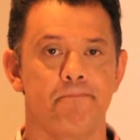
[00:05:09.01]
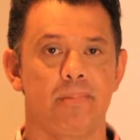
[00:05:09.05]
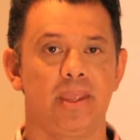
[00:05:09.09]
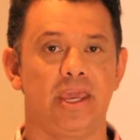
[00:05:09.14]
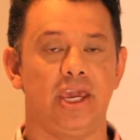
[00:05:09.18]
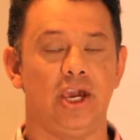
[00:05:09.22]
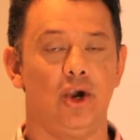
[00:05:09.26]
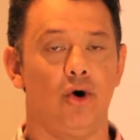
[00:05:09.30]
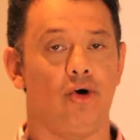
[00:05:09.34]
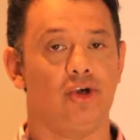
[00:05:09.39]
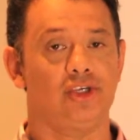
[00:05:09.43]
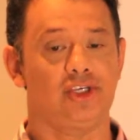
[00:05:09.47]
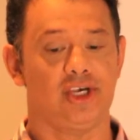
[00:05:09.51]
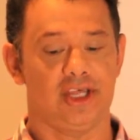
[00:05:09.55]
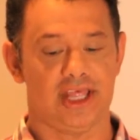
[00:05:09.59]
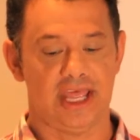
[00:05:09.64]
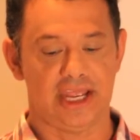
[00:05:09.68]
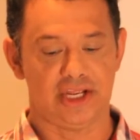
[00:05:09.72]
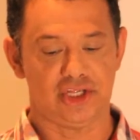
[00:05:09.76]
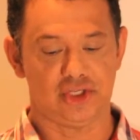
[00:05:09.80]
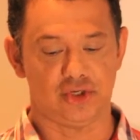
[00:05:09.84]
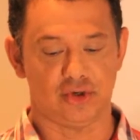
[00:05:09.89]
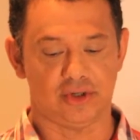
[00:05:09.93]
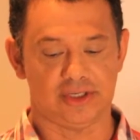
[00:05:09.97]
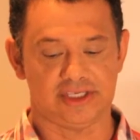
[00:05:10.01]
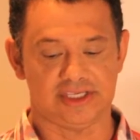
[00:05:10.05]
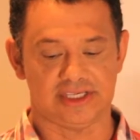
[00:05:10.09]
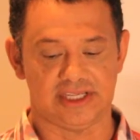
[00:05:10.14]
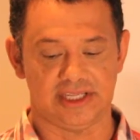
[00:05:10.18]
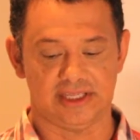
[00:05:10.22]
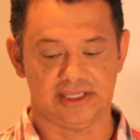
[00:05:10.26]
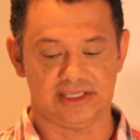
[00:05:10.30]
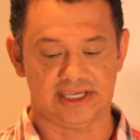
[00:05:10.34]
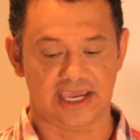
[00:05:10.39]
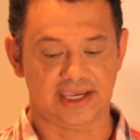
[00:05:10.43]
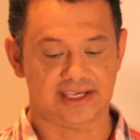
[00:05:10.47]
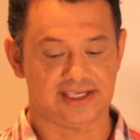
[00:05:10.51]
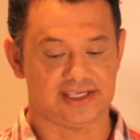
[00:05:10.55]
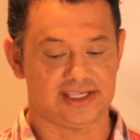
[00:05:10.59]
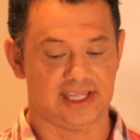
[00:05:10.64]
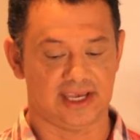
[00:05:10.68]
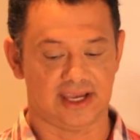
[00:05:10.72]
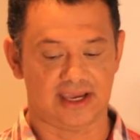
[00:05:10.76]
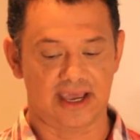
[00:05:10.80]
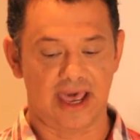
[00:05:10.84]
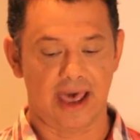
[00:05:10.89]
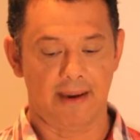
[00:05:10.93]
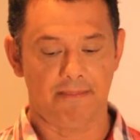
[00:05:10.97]
He also then takes
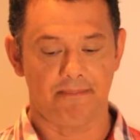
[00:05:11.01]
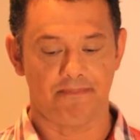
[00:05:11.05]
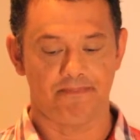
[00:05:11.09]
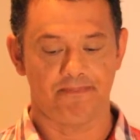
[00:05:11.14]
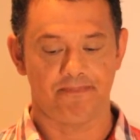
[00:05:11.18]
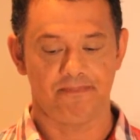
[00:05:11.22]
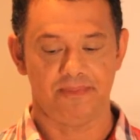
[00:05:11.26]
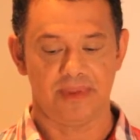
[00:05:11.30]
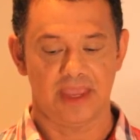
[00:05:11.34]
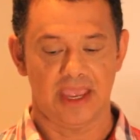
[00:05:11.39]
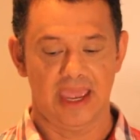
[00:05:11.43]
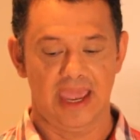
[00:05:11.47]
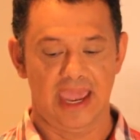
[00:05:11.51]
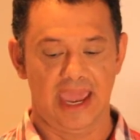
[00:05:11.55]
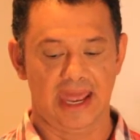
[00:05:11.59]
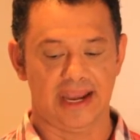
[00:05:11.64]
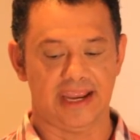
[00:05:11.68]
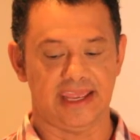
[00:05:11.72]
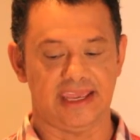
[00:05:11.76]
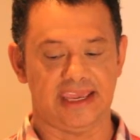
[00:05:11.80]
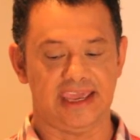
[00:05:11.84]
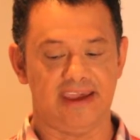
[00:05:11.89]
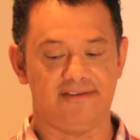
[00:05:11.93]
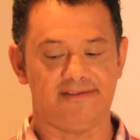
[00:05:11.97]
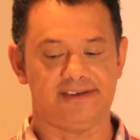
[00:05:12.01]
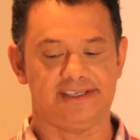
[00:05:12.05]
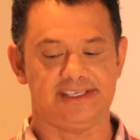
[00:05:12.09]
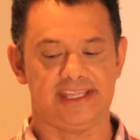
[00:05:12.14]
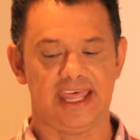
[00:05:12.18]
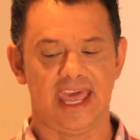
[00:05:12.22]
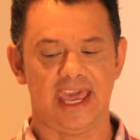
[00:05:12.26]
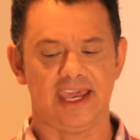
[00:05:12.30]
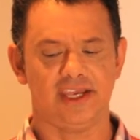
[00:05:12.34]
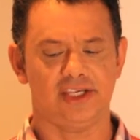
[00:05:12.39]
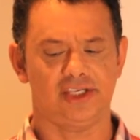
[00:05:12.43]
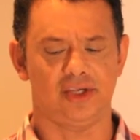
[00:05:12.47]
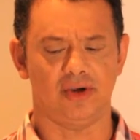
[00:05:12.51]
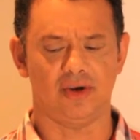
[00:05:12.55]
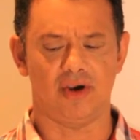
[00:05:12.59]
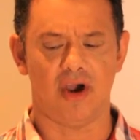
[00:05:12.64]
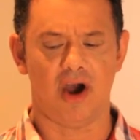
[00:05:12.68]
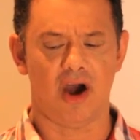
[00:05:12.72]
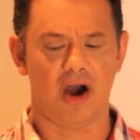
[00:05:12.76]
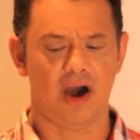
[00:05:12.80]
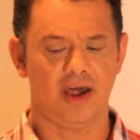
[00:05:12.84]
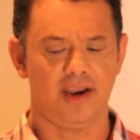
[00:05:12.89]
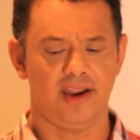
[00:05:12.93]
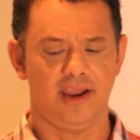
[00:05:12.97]
the cup and he gives thanks to
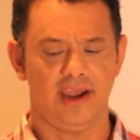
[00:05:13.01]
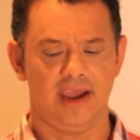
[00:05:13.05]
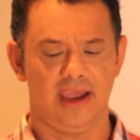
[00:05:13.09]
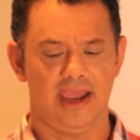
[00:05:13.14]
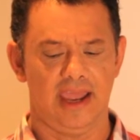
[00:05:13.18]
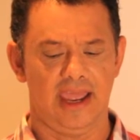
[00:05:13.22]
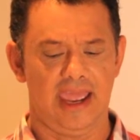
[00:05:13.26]
God.